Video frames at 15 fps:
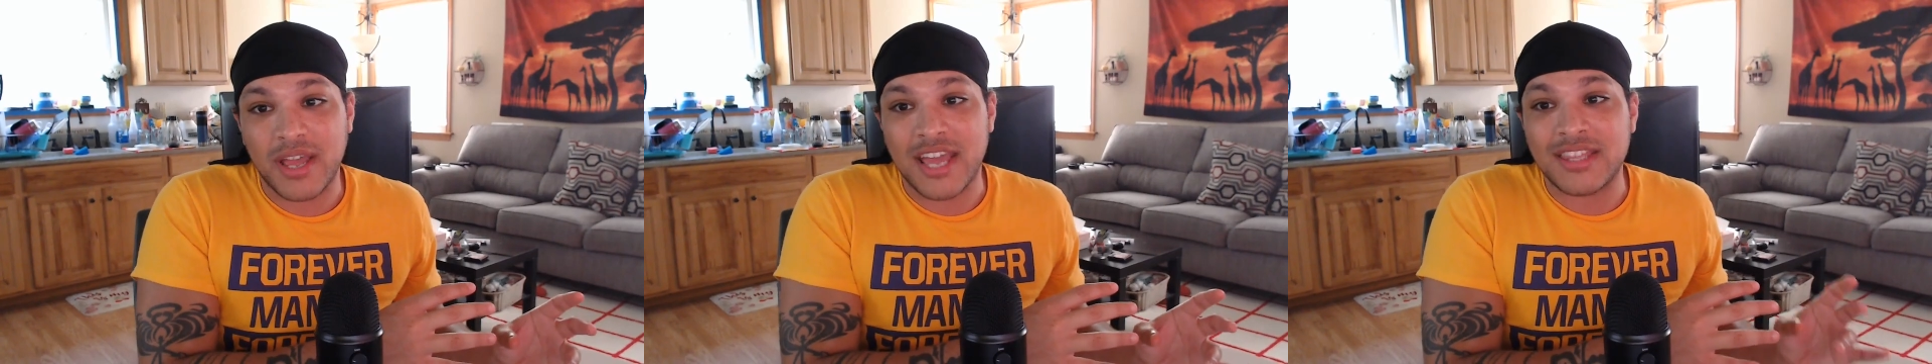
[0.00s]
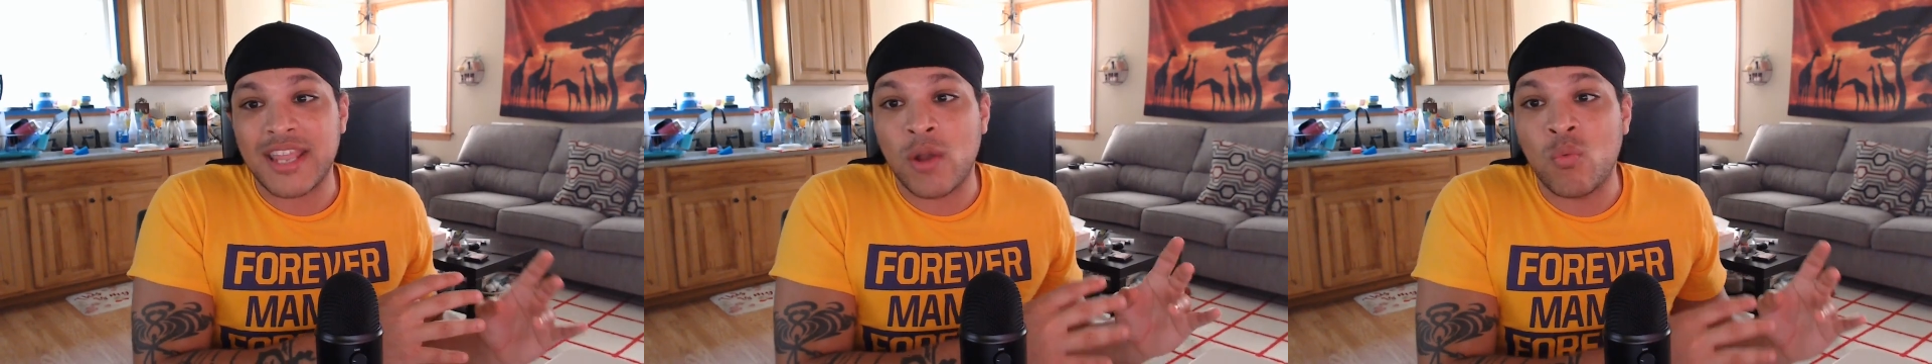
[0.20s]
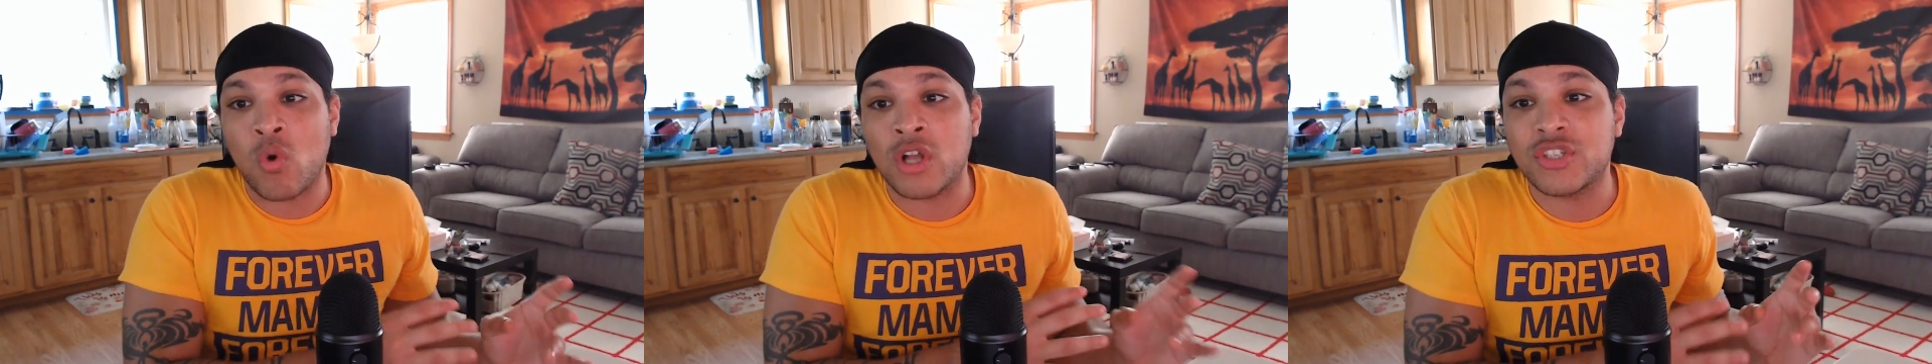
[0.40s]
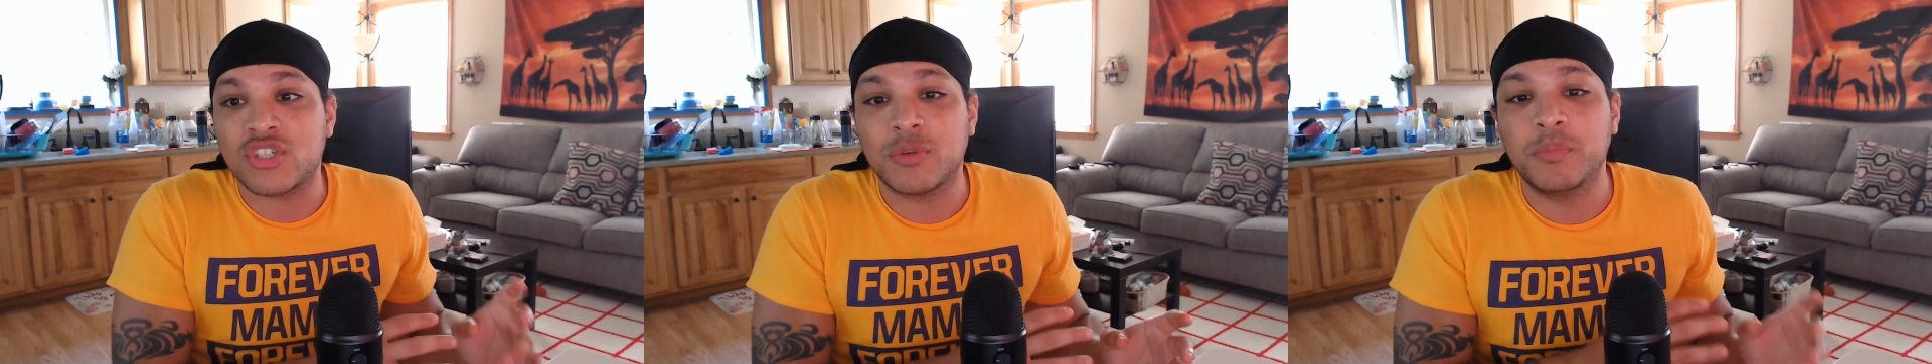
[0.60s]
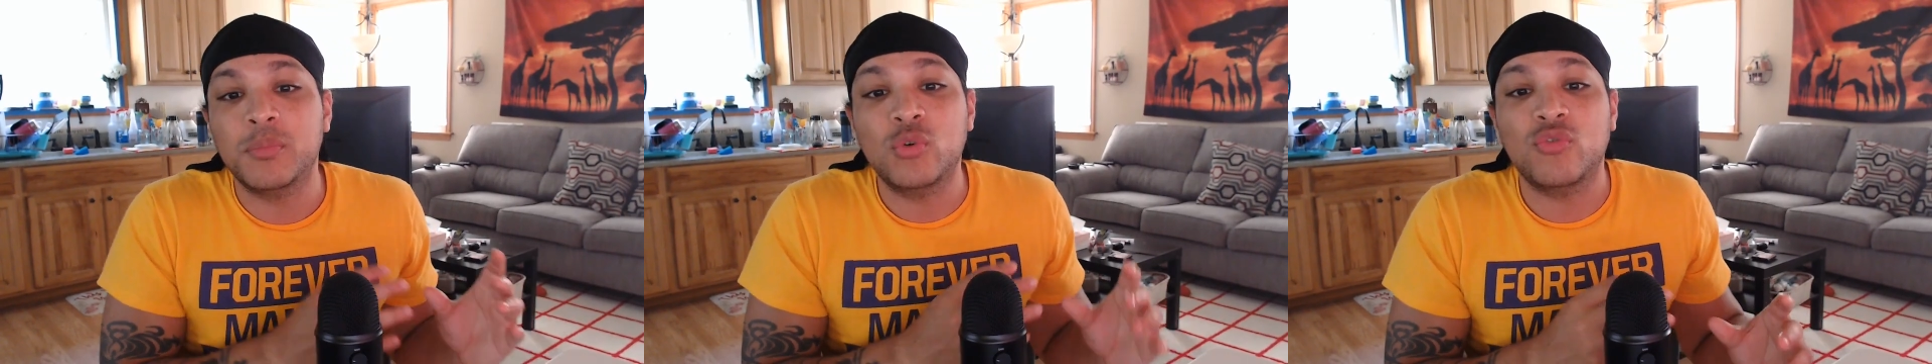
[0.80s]
and they want
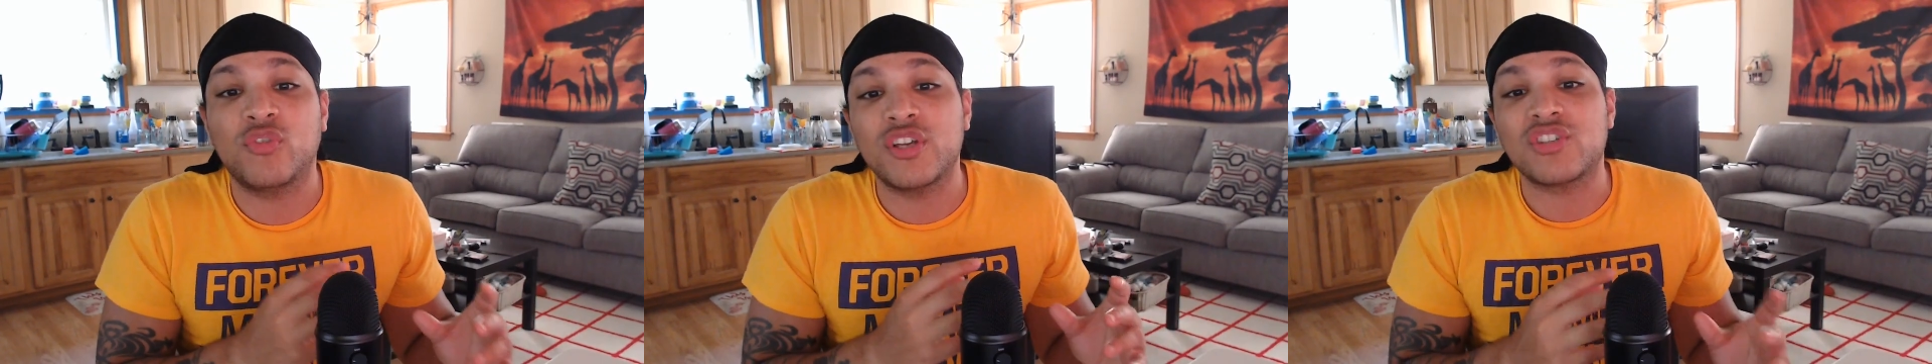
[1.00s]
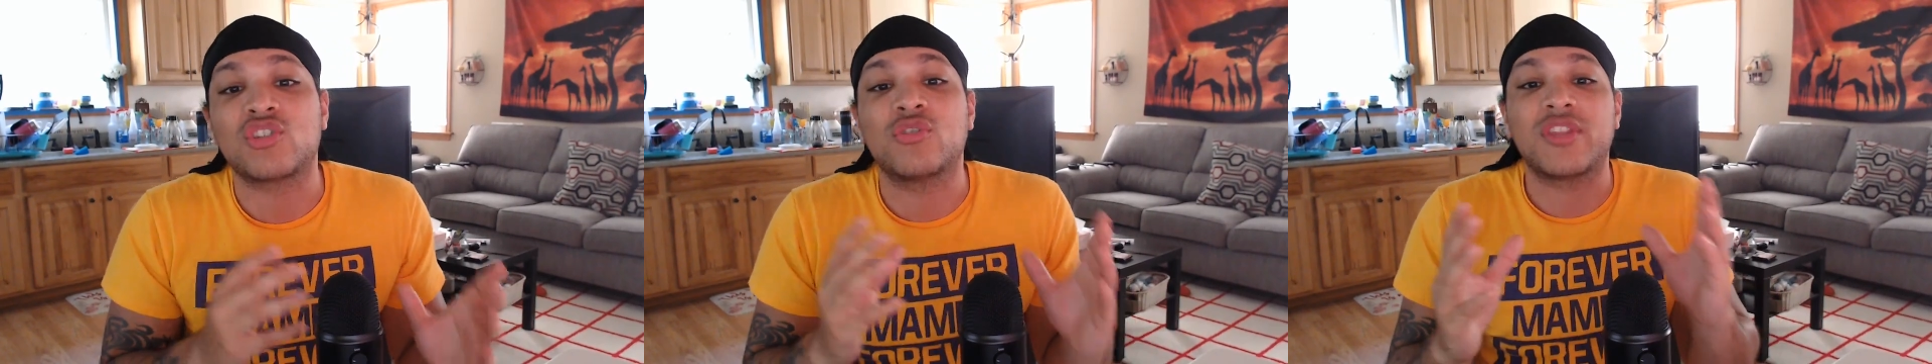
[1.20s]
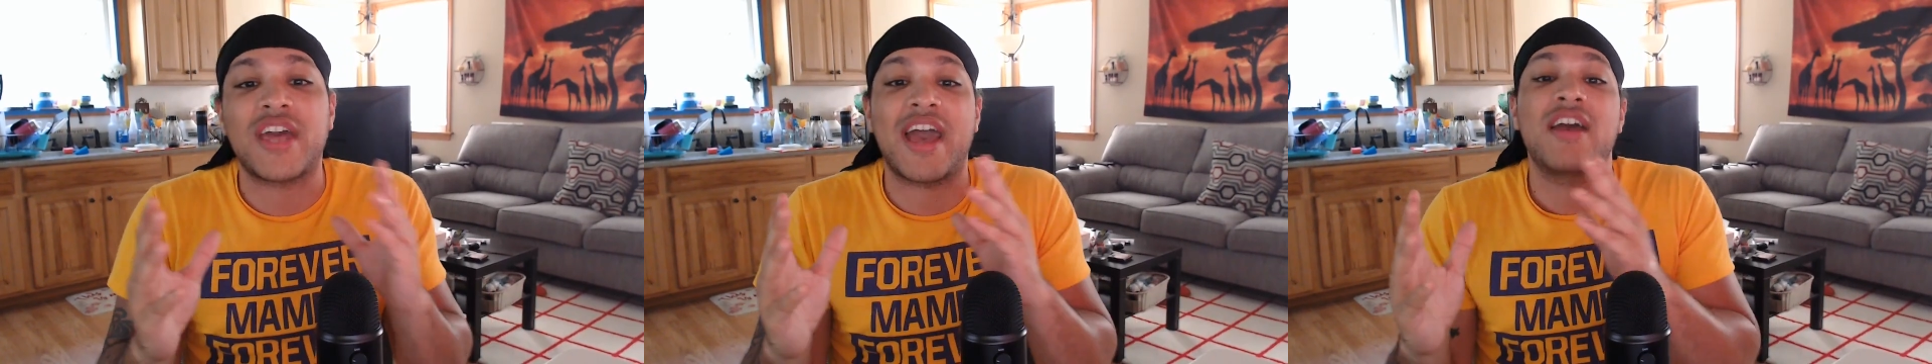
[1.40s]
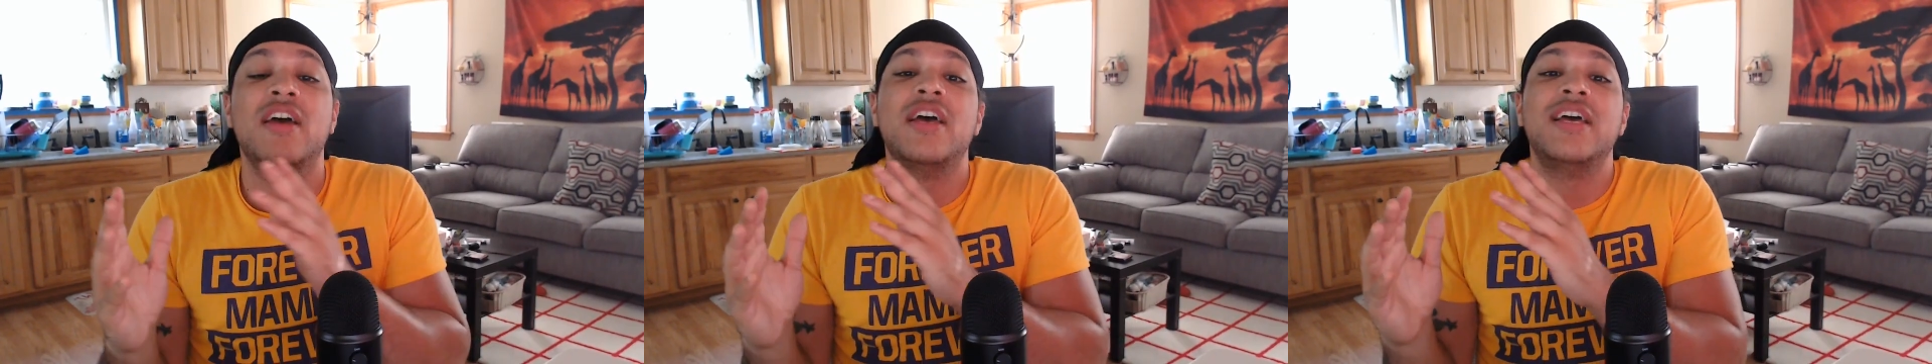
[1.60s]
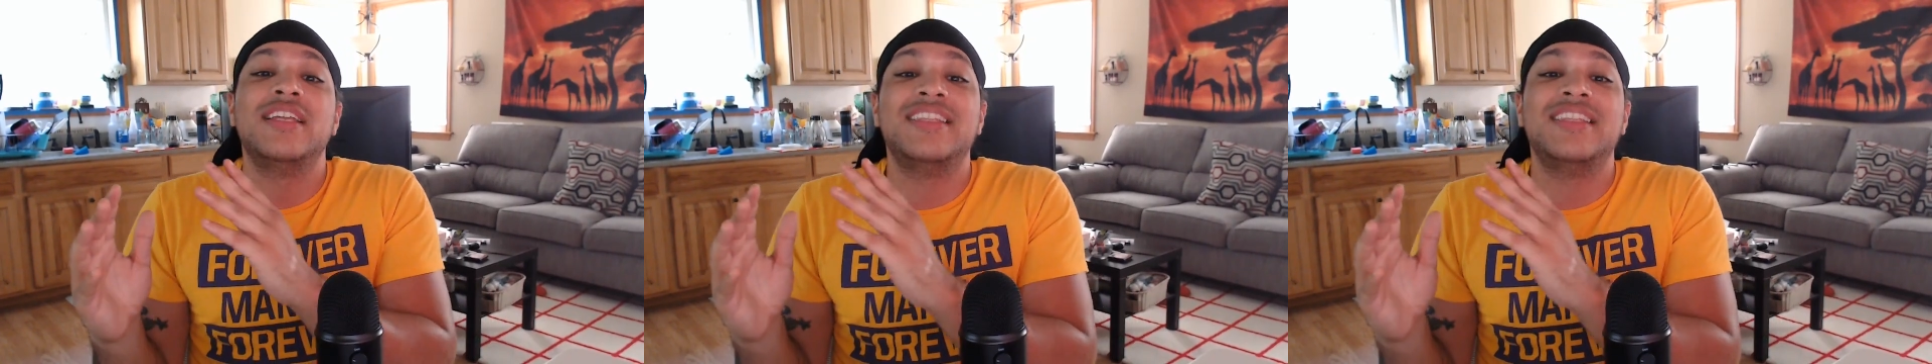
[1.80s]
to move it so that